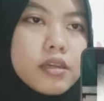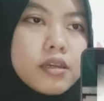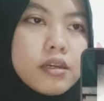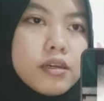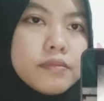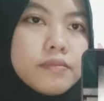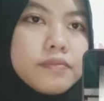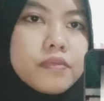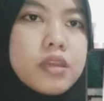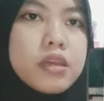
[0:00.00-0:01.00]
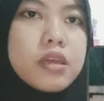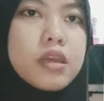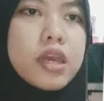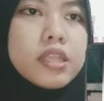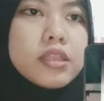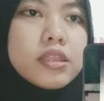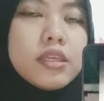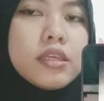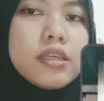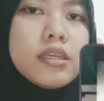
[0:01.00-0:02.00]
at
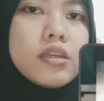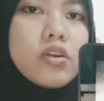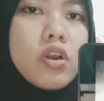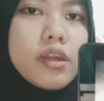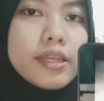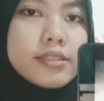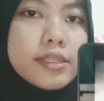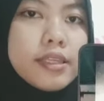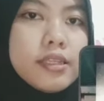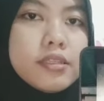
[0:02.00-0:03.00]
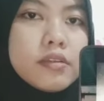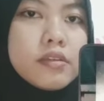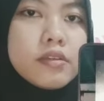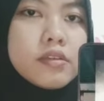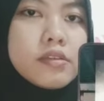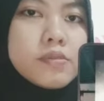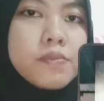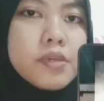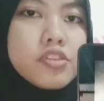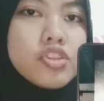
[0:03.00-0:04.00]
the connected
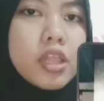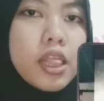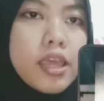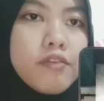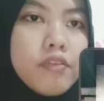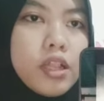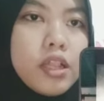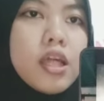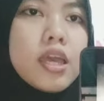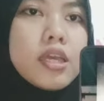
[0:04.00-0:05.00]
speech level,